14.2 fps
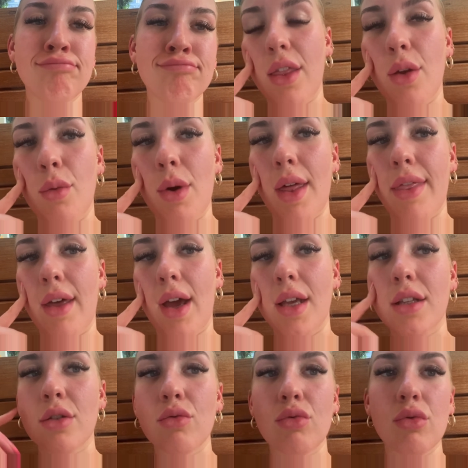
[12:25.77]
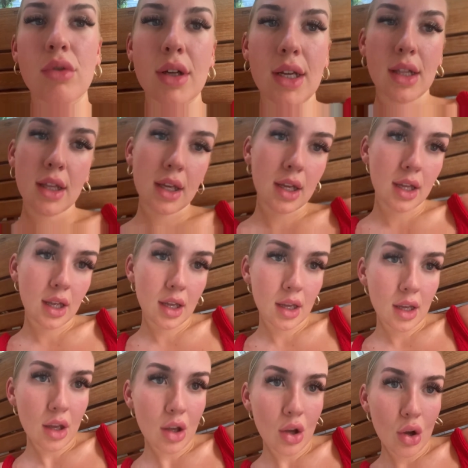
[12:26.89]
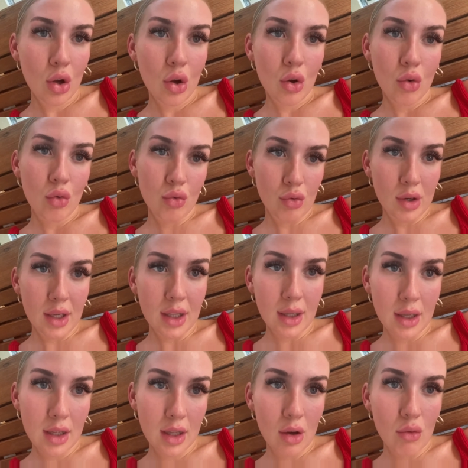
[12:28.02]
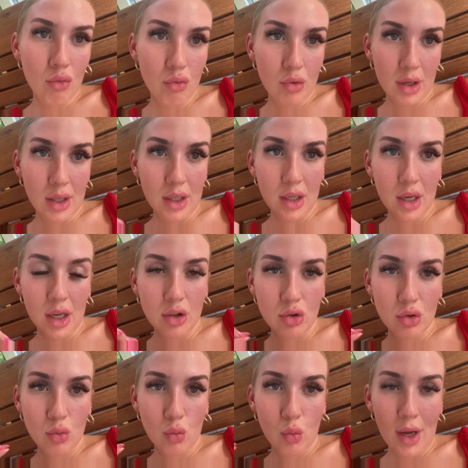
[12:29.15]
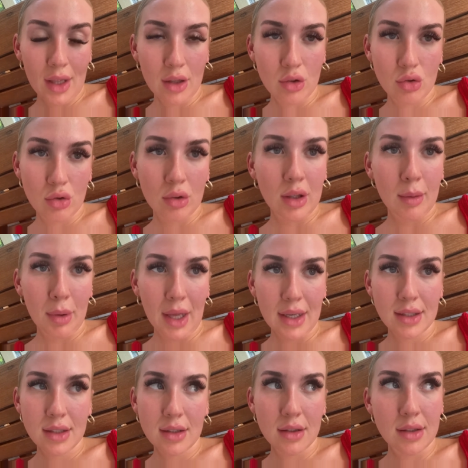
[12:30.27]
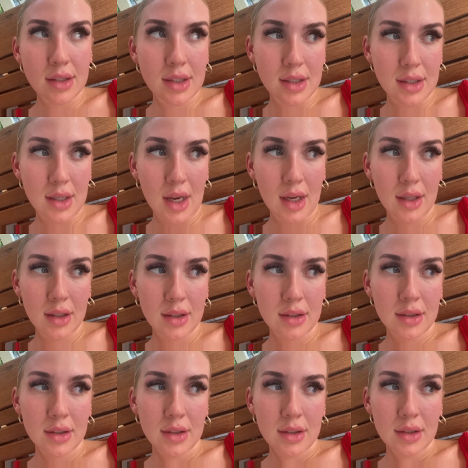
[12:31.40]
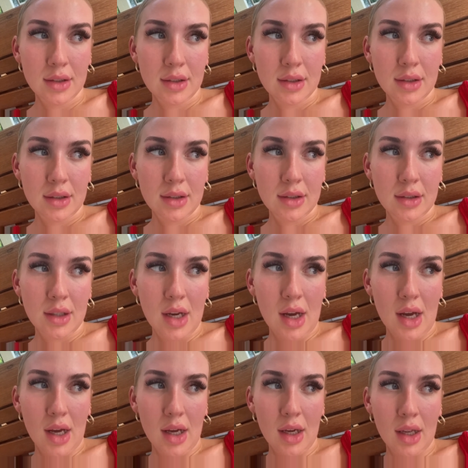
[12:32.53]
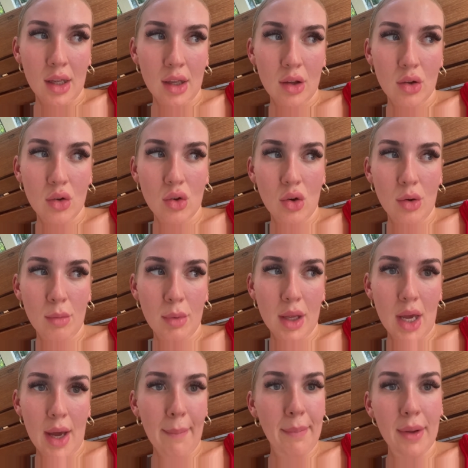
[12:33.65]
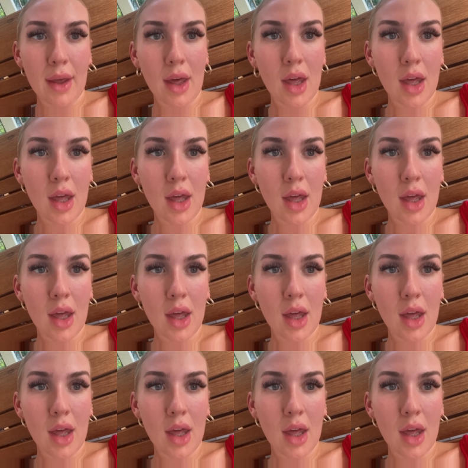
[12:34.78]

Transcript: The weather has really, really, really and well and truly blessed us today. I couldn't be happier.